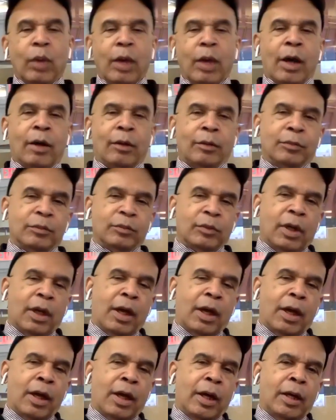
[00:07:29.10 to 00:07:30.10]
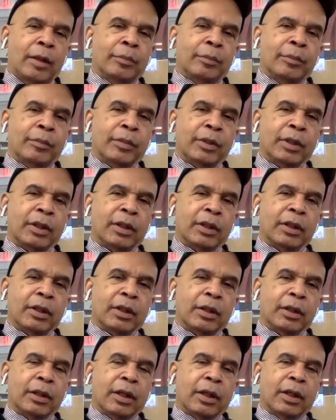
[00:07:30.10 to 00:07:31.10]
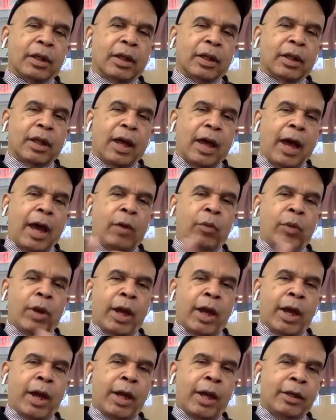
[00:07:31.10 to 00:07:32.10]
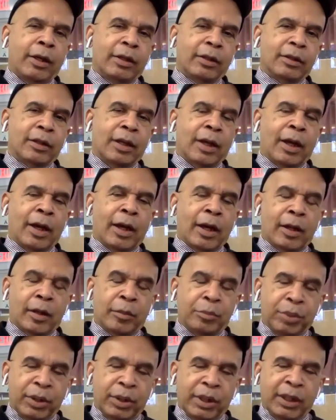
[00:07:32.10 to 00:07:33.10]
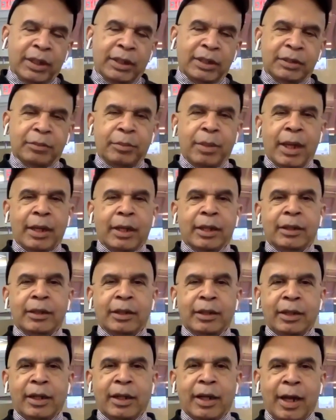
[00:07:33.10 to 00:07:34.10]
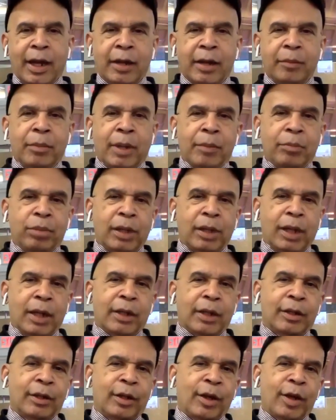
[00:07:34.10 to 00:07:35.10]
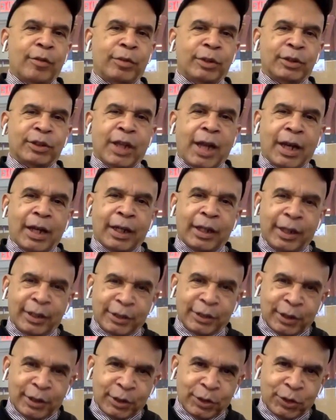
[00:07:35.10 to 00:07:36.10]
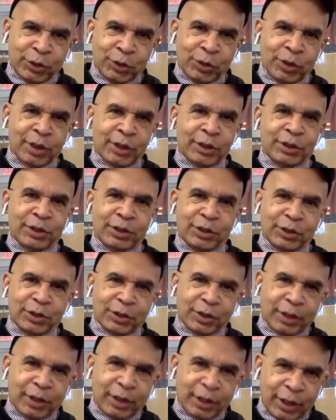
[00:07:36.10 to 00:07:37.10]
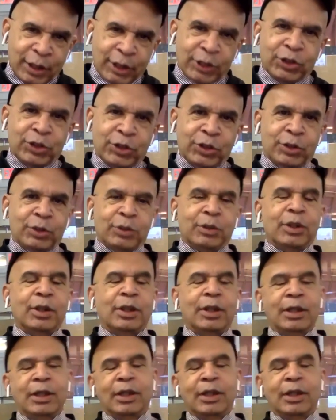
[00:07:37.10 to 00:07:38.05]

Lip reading: Well, I read a piece back in the day by Plekhanov, which kind of gets into this issue.